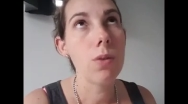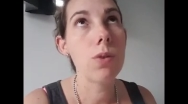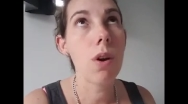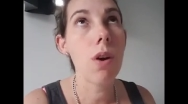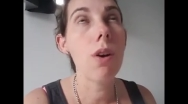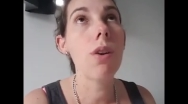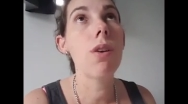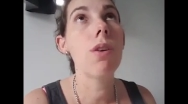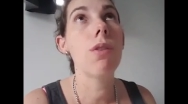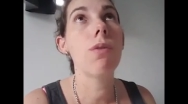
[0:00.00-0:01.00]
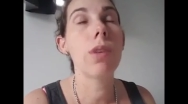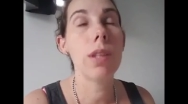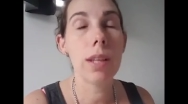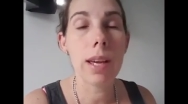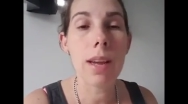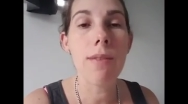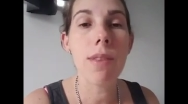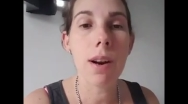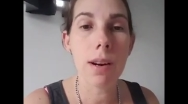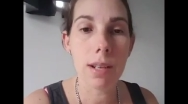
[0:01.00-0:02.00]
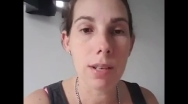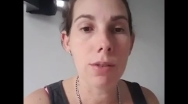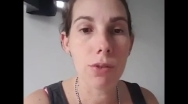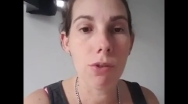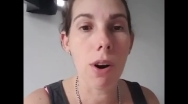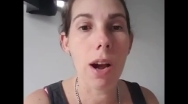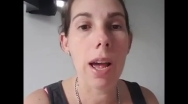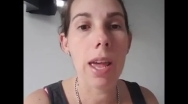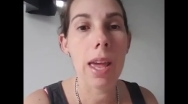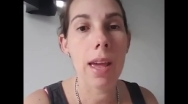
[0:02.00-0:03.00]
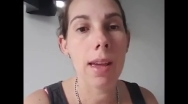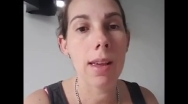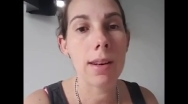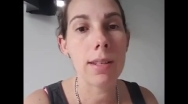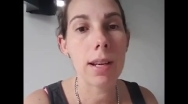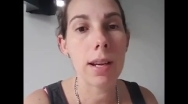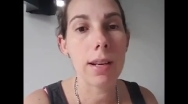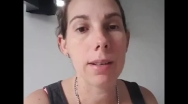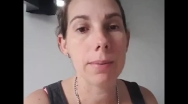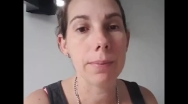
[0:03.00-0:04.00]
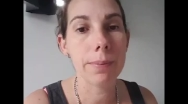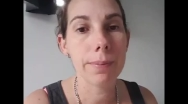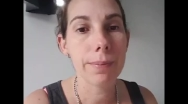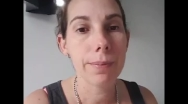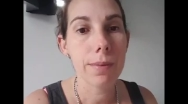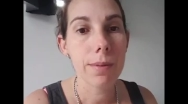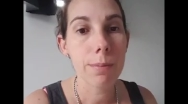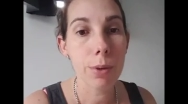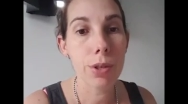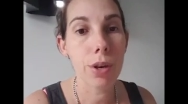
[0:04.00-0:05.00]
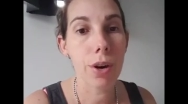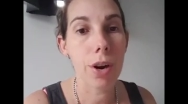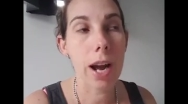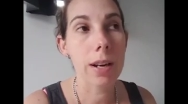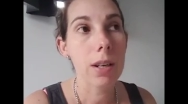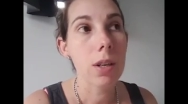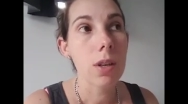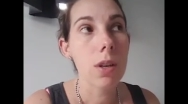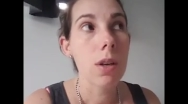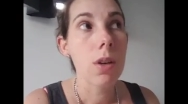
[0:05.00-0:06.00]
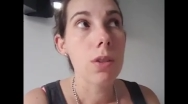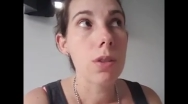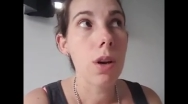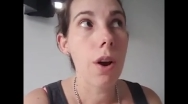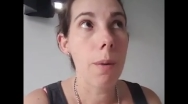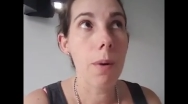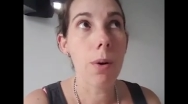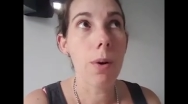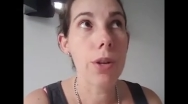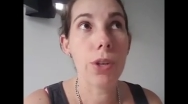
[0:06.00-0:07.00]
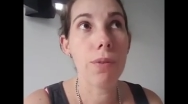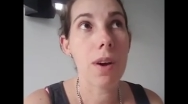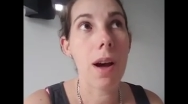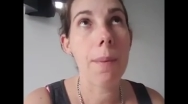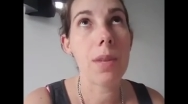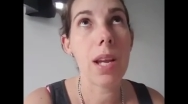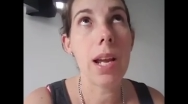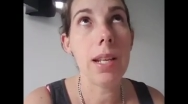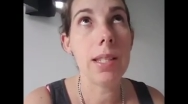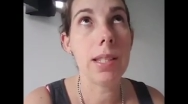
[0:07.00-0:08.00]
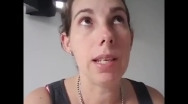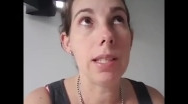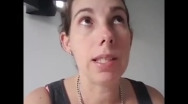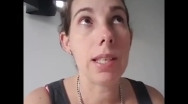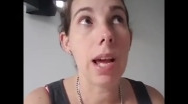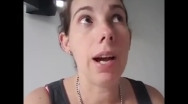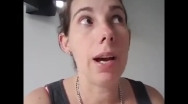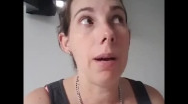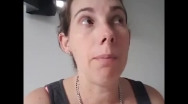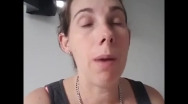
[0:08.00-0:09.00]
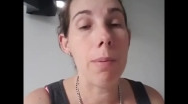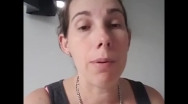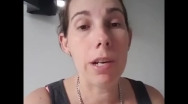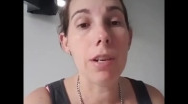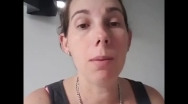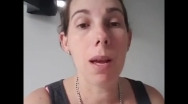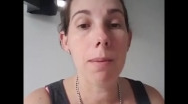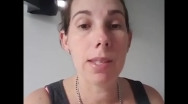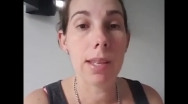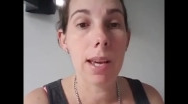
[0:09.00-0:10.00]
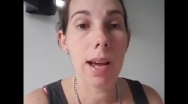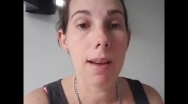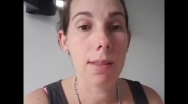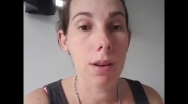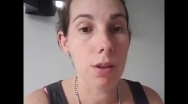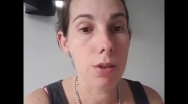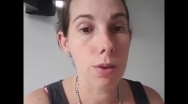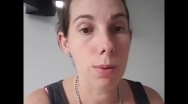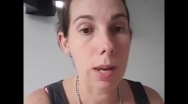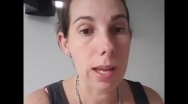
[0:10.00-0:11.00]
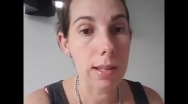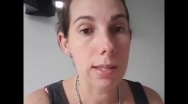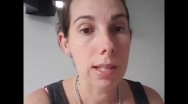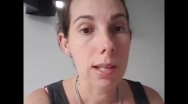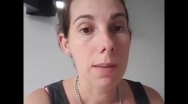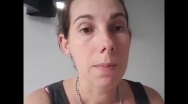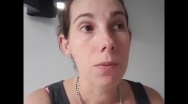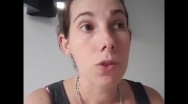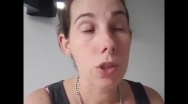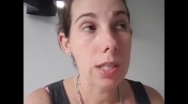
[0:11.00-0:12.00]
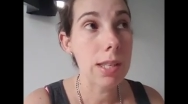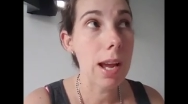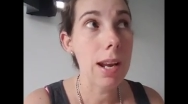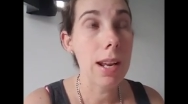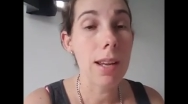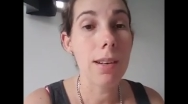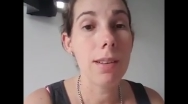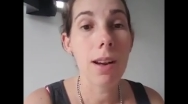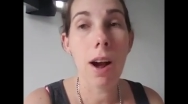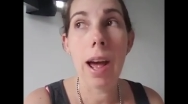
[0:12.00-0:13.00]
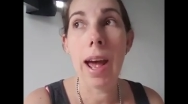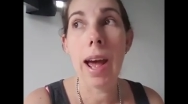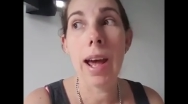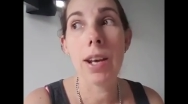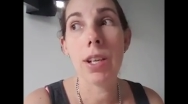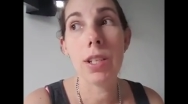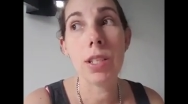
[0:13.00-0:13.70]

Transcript: so relieved that I didn't try and push her out. So I'm not quite sure if I've updated since my preterm labour scare at 32 weeks. She stayed in. I had